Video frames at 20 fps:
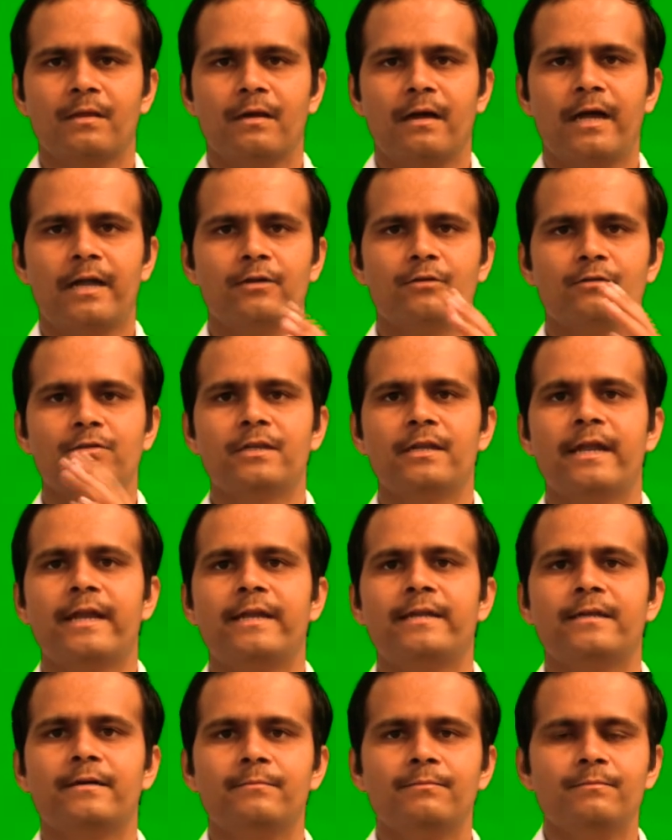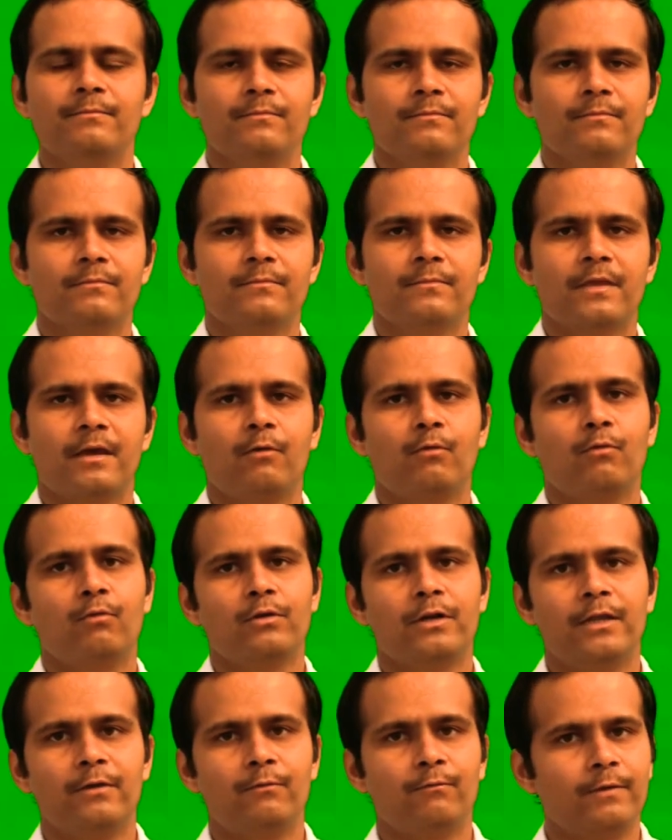Hydrogen atom have
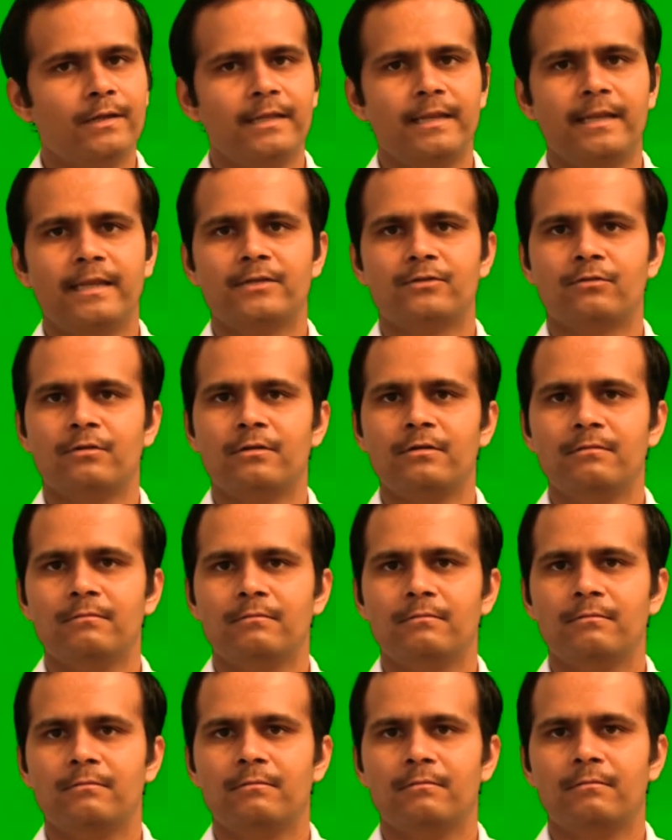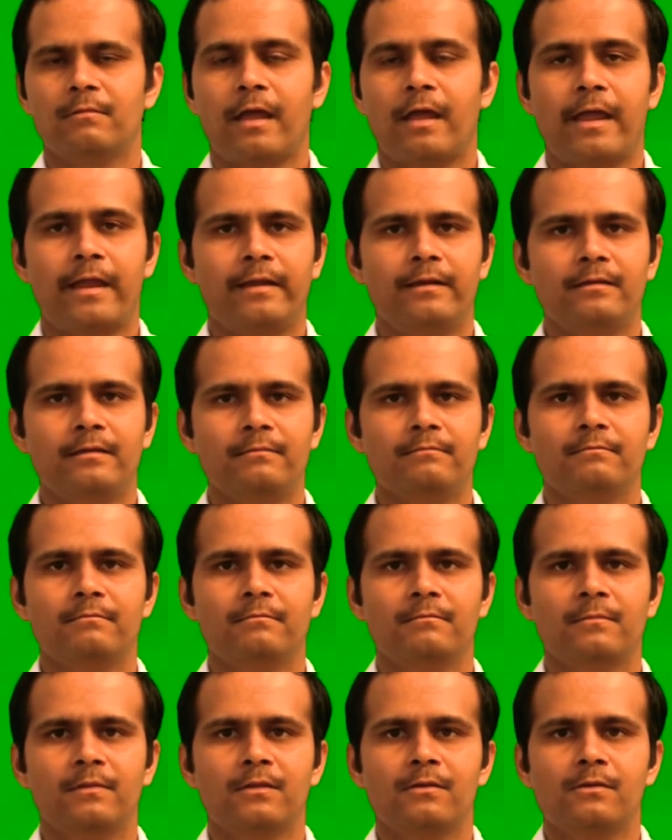only one electron, and
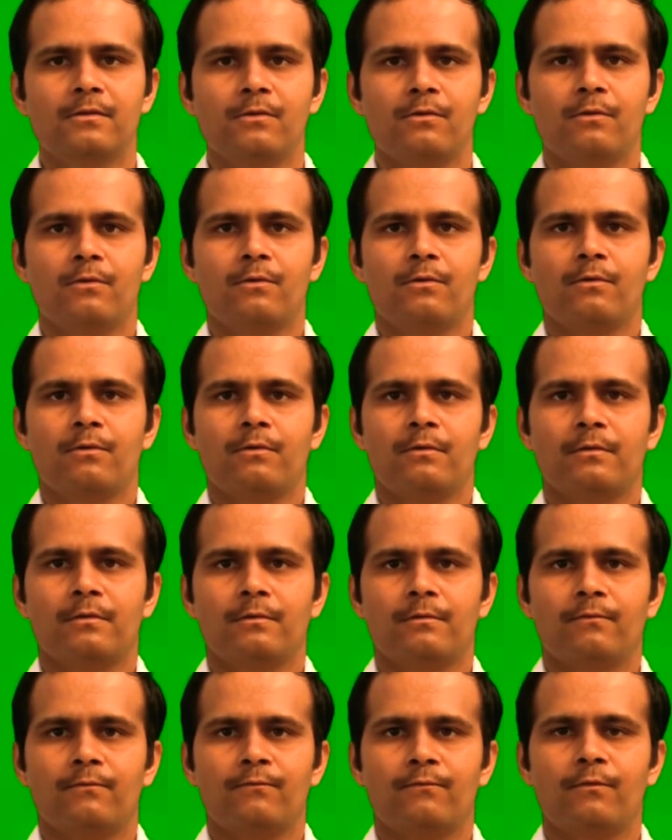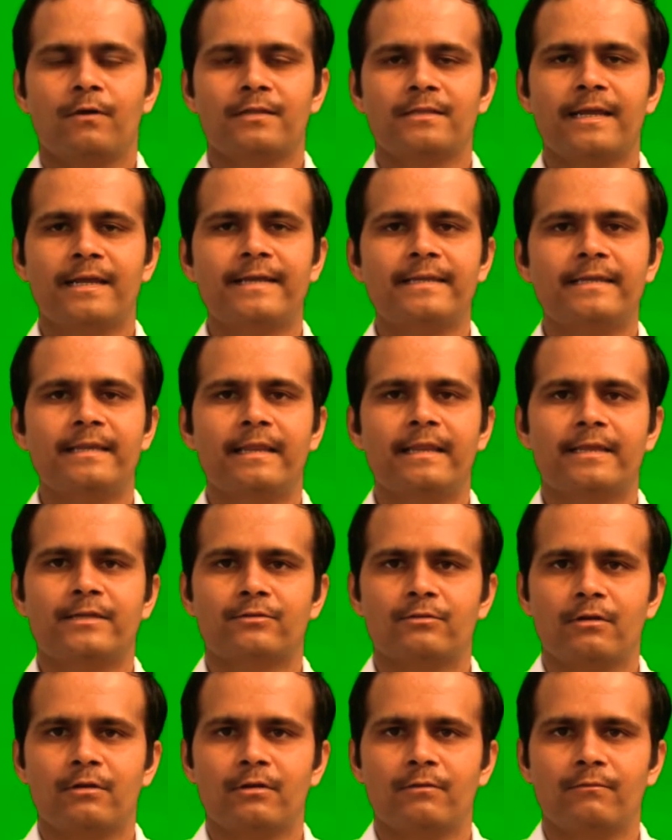for that
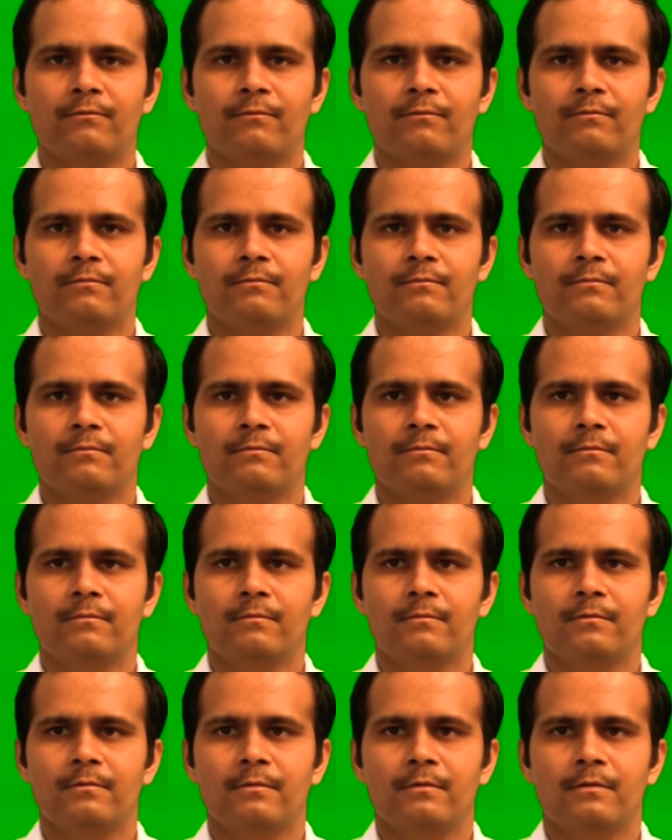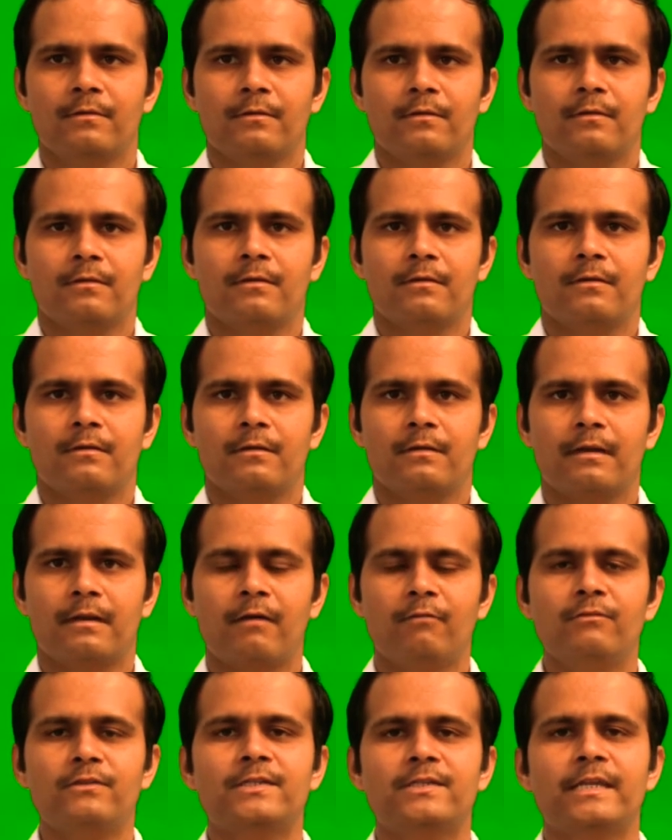electron,
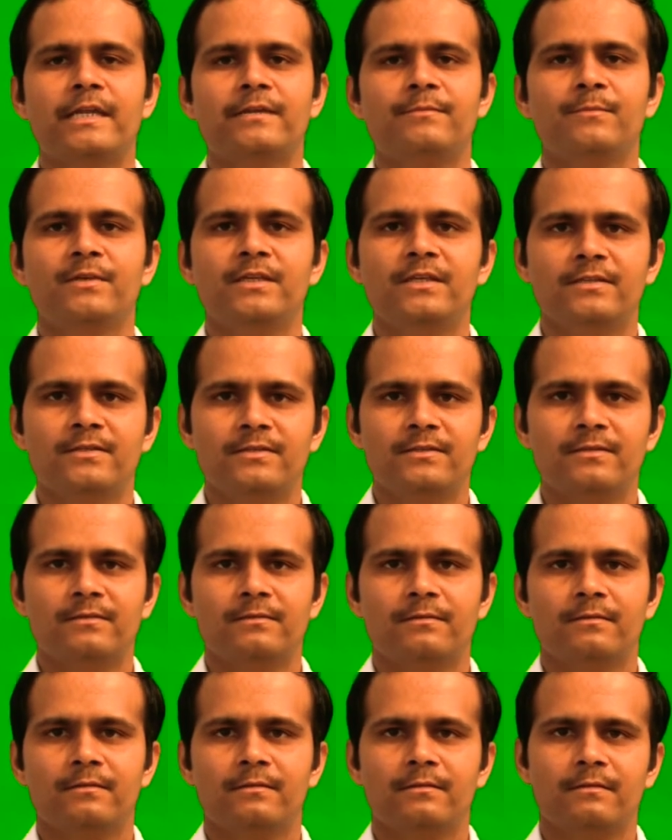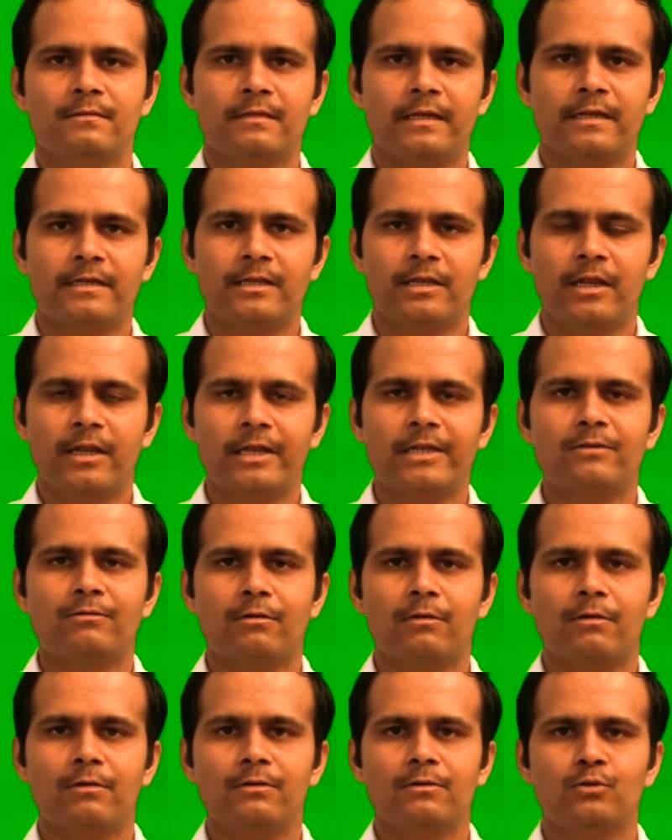ground state means that
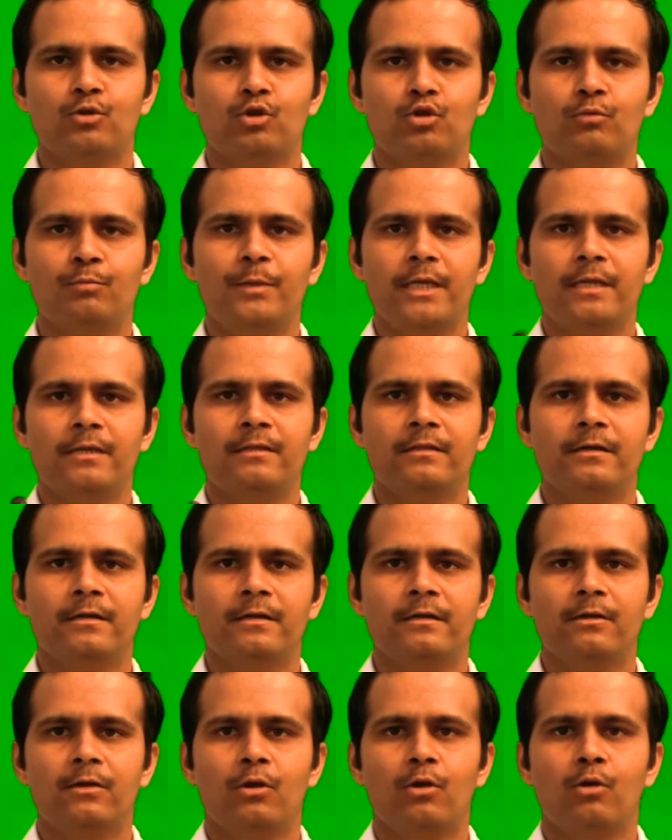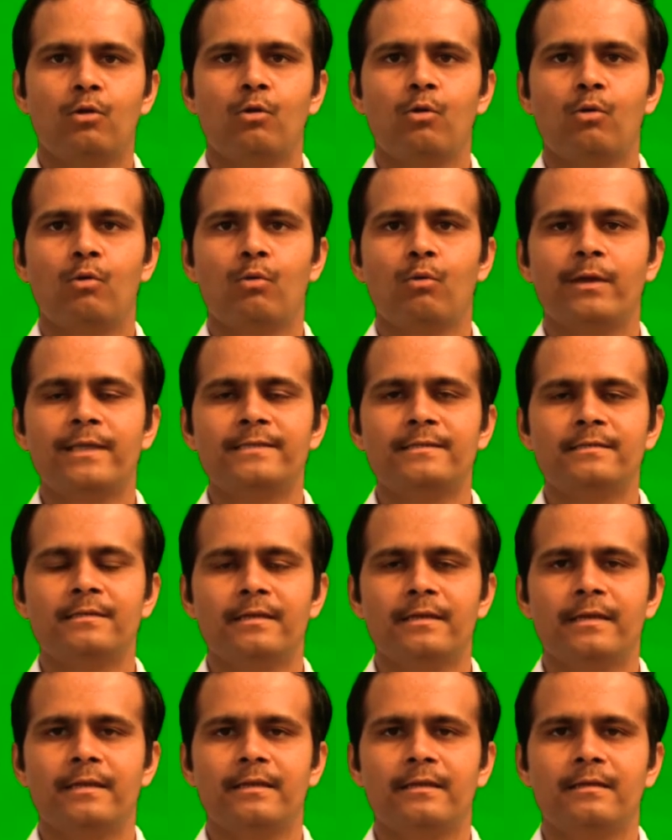electron should be in the
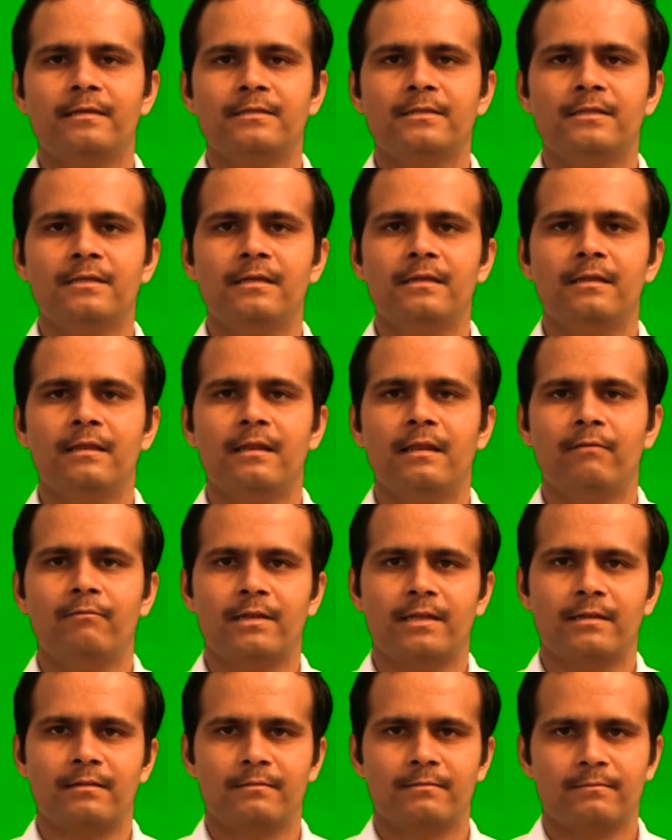lowest energy level.